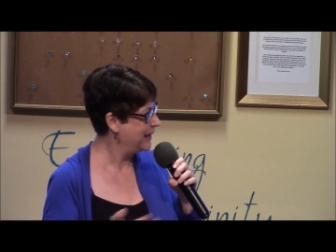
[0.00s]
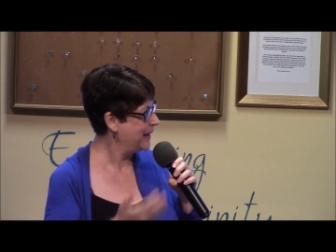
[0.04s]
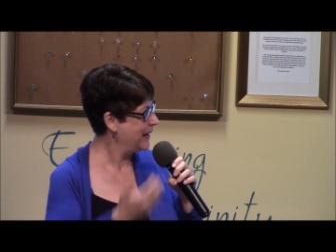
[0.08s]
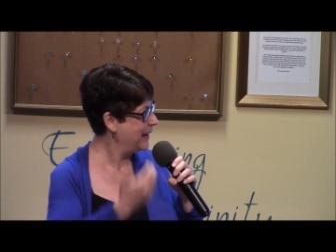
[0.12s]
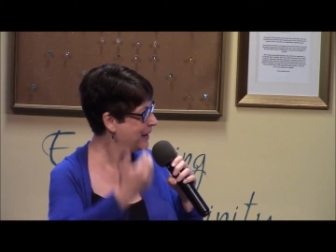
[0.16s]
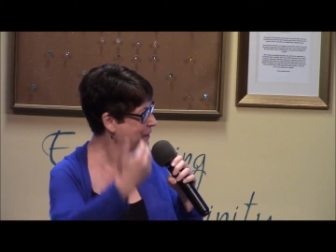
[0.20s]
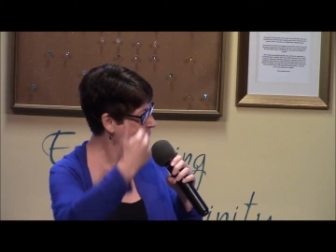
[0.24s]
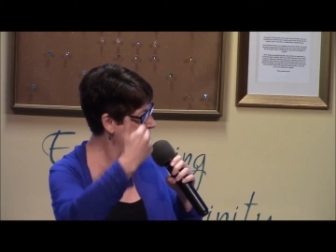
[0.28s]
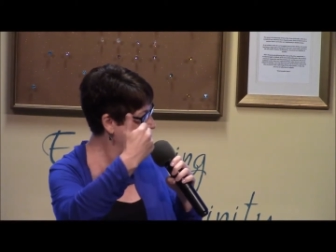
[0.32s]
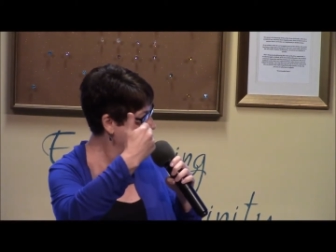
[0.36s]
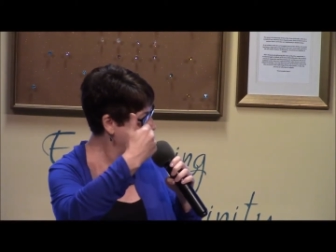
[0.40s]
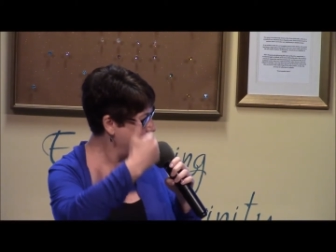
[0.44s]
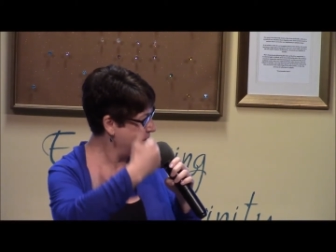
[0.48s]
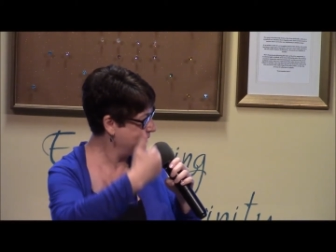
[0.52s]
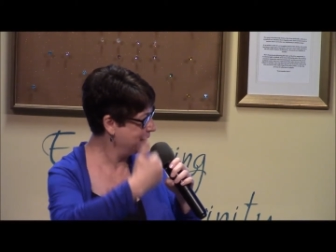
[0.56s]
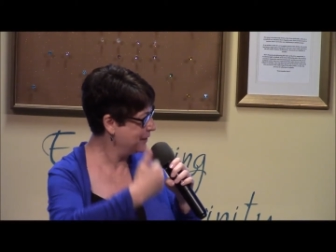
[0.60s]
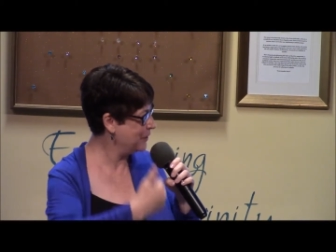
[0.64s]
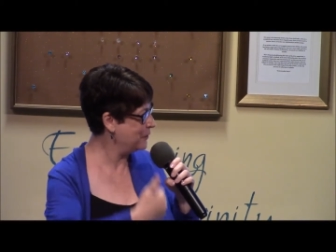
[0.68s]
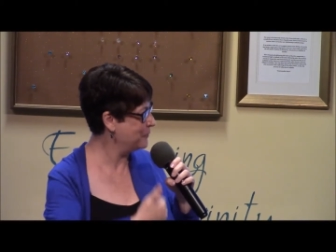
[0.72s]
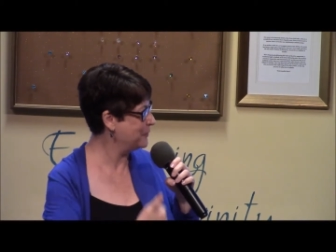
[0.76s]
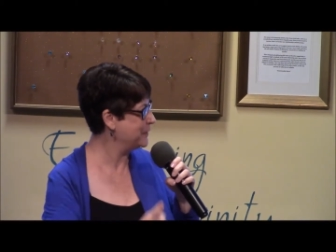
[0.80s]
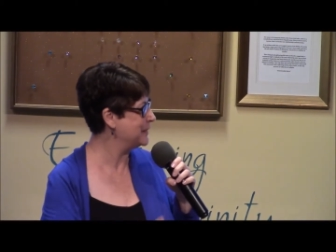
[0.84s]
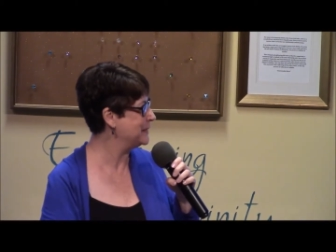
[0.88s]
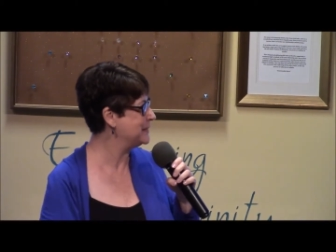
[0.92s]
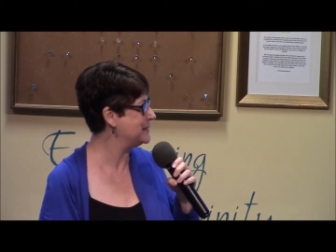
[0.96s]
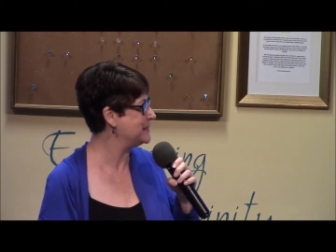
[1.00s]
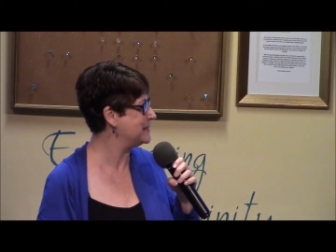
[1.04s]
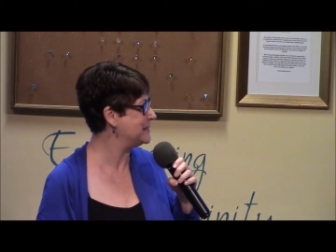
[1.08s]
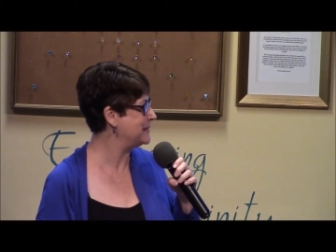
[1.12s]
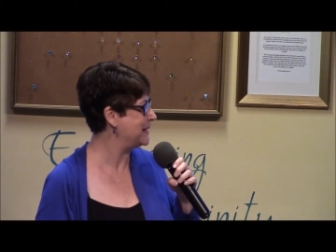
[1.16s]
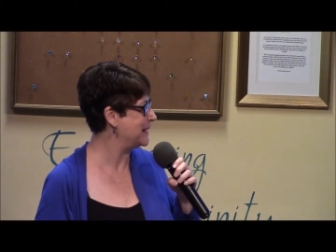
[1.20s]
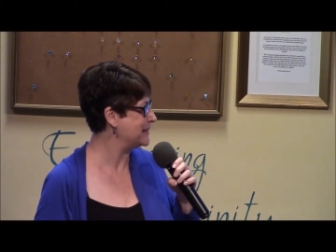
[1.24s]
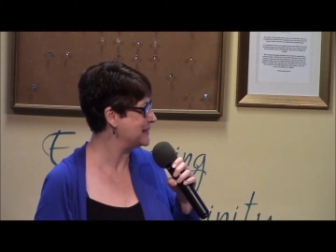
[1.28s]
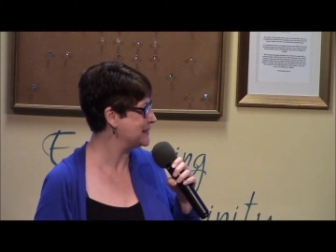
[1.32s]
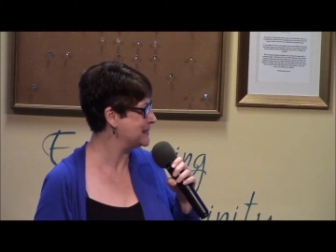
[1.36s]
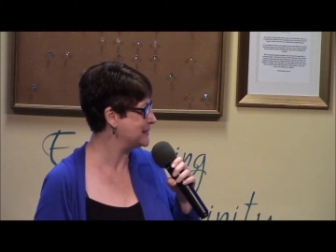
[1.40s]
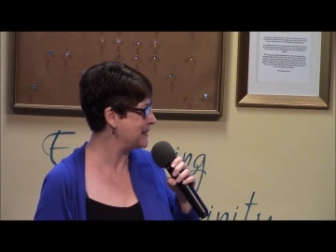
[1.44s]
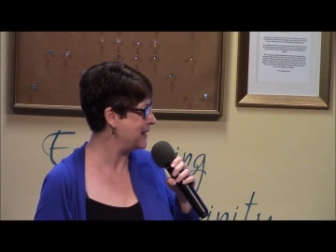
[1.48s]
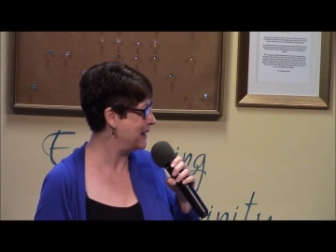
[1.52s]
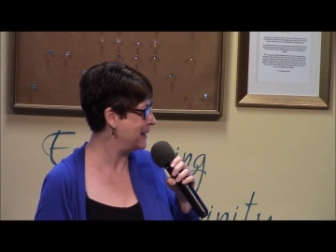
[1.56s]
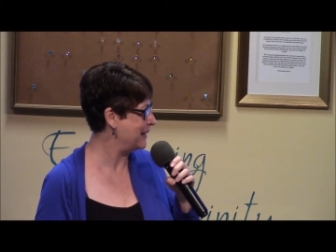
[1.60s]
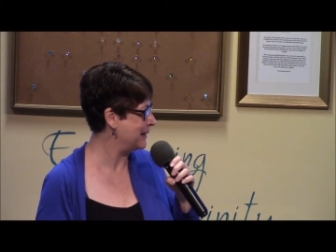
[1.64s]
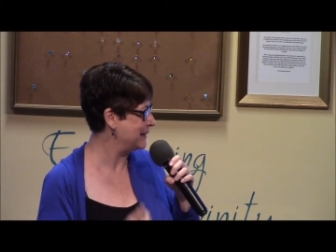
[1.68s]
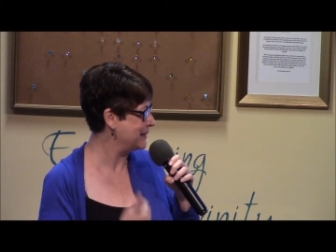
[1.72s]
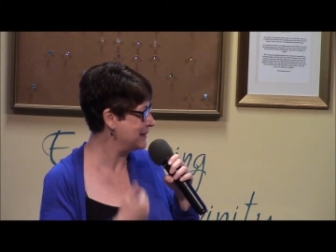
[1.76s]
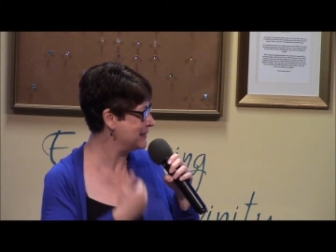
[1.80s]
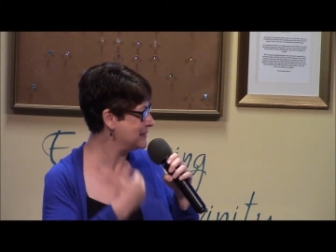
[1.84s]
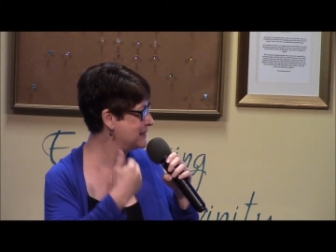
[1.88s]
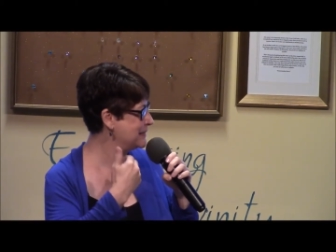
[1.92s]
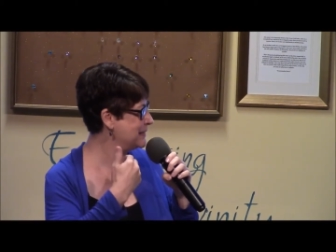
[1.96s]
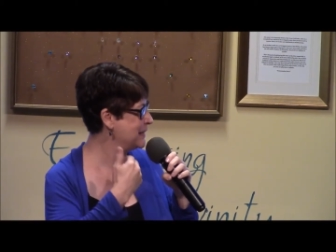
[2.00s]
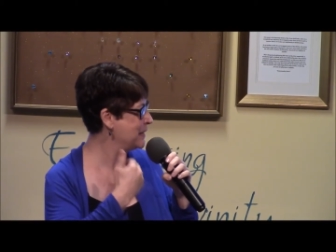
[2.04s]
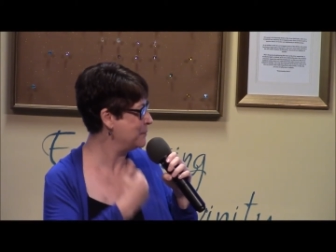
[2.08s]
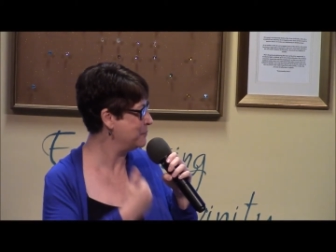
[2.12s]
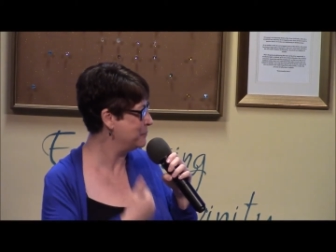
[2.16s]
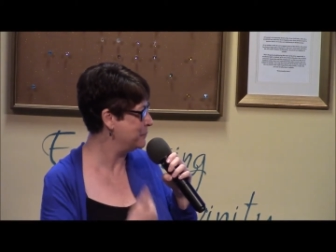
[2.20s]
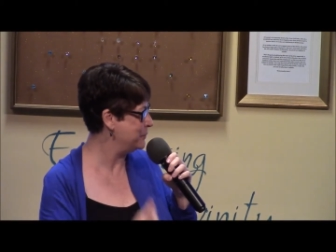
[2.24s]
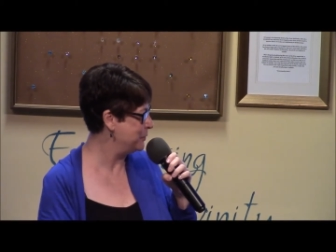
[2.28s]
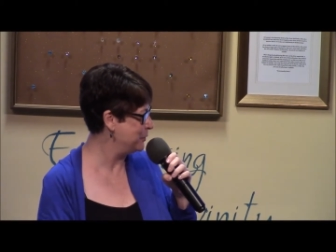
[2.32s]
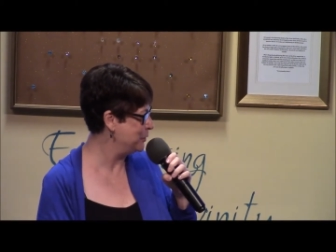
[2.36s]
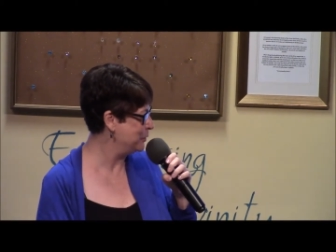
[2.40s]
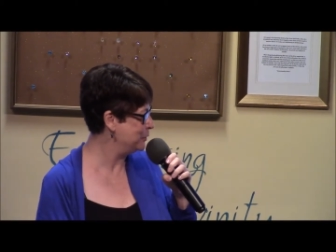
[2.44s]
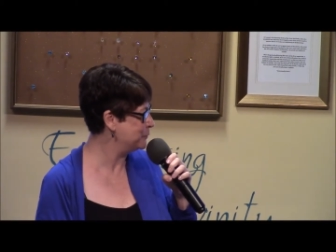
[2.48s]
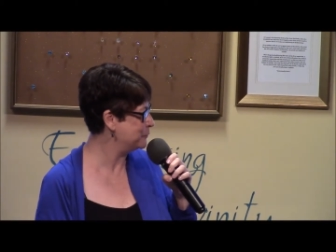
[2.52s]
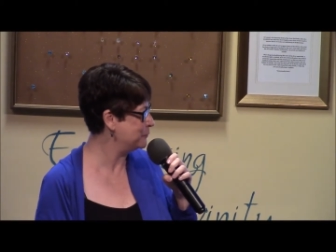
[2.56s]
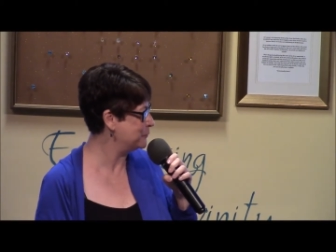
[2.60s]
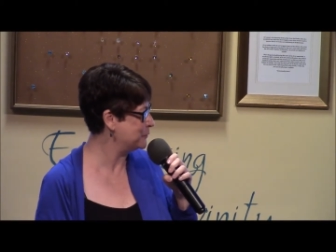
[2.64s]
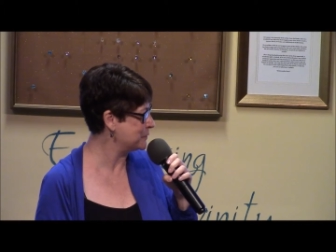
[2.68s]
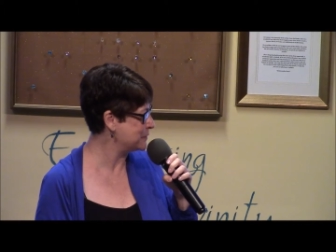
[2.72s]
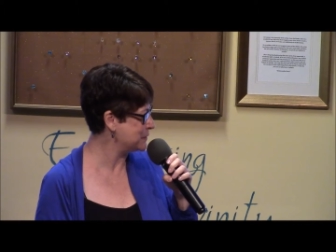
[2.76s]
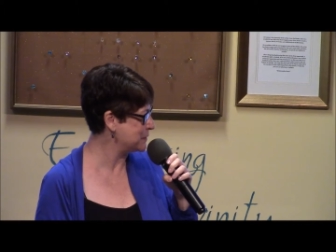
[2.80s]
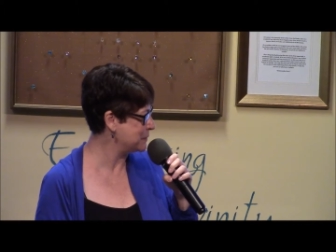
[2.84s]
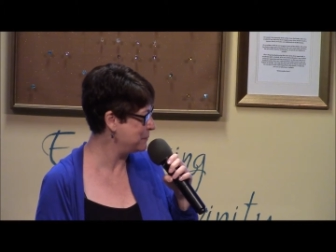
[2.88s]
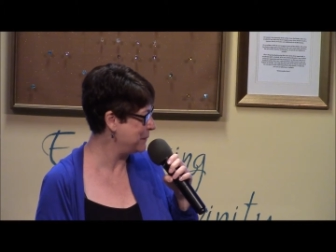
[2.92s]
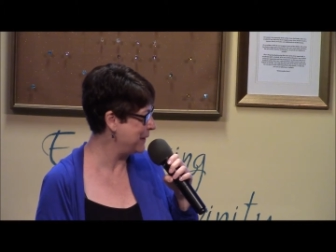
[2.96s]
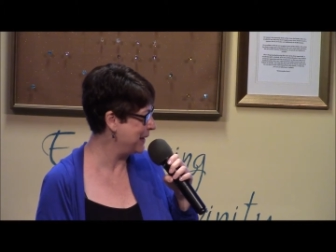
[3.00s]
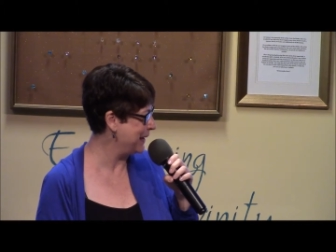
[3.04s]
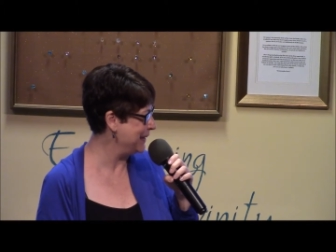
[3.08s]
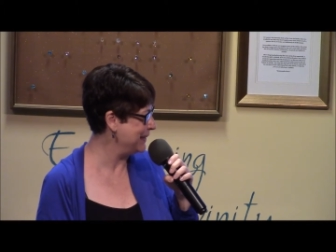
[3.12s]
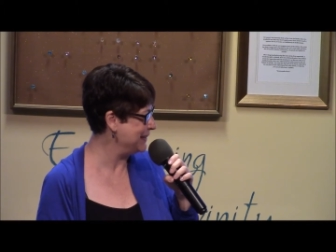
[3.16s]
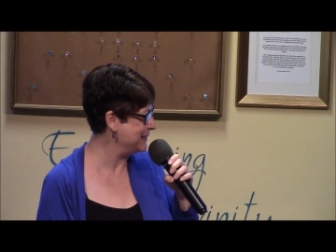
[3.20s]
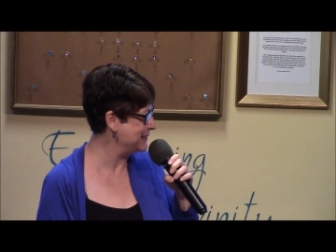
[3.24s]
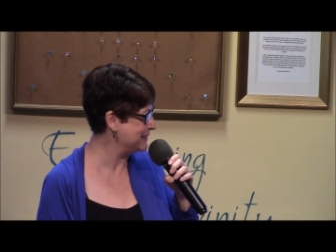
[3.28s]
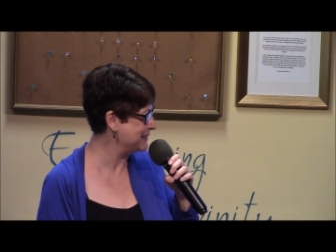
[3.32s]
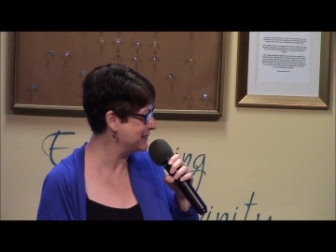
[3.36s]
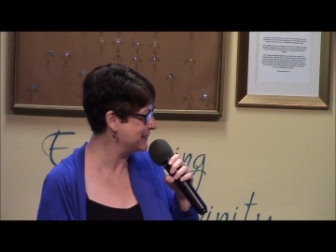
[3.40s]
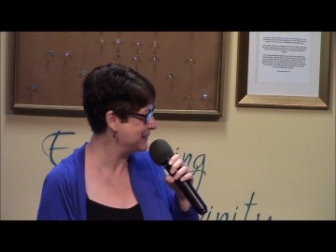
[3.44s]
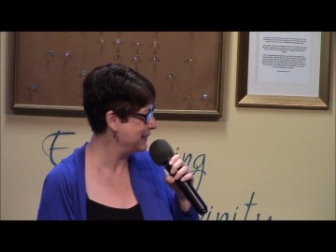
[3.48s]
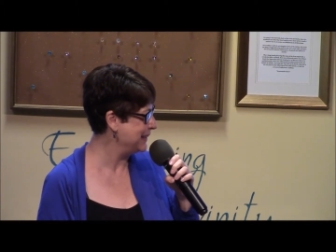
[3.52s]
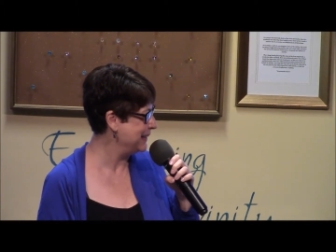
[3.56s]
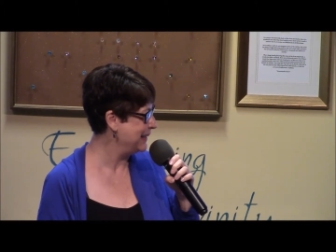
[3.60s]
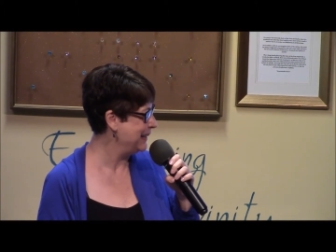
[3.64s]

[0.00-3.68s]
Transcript: and really go into that silence and that beautiful space,